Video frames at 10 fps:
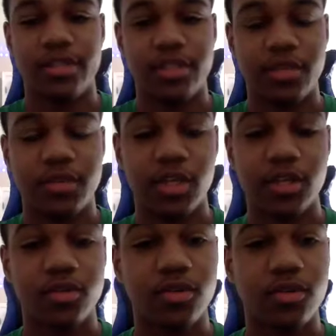Gym
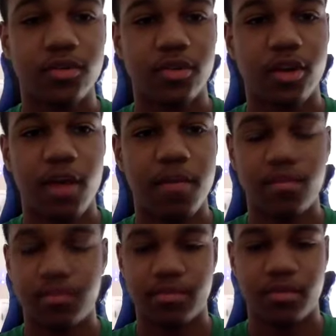schedule, I'm
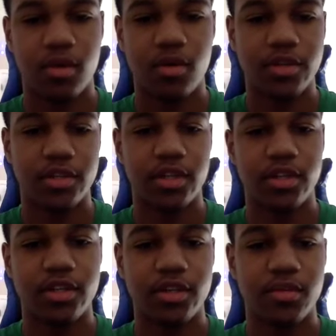always in the
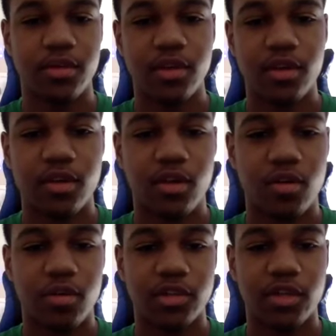gym
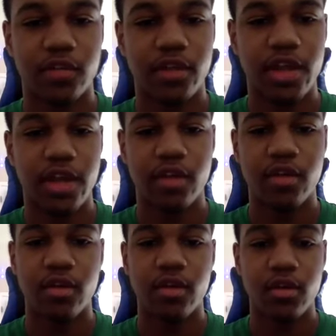almost every day.
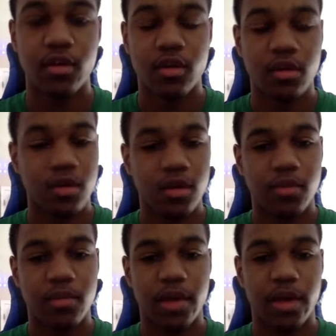
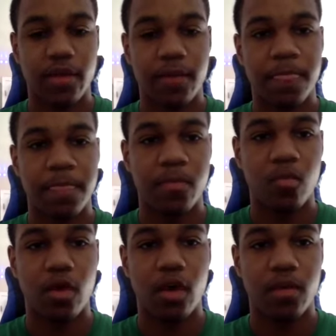But
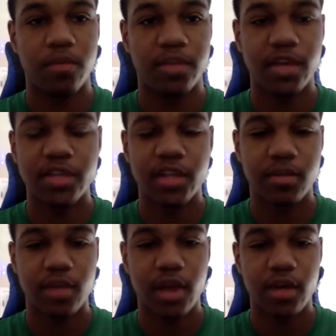days that
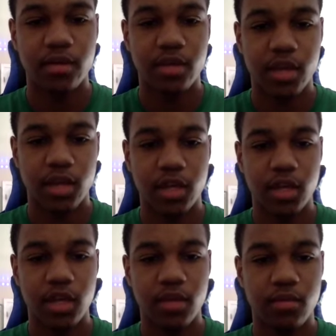I'm not in the
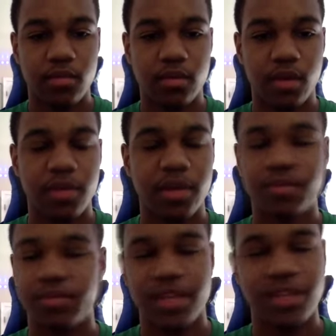game, I
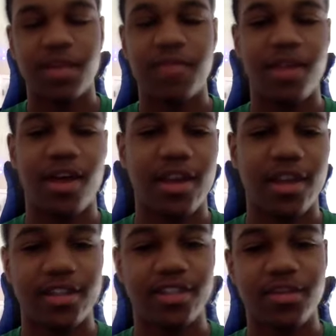mean, days that I'm not in
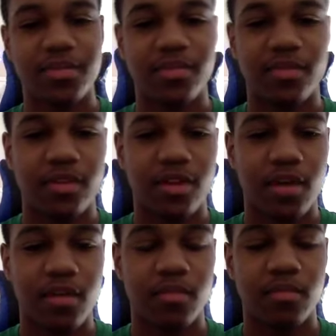the gym,
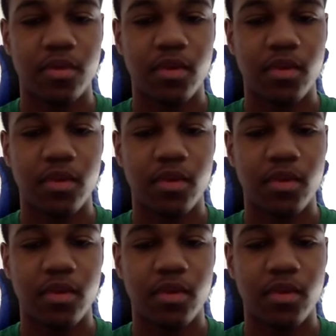I'm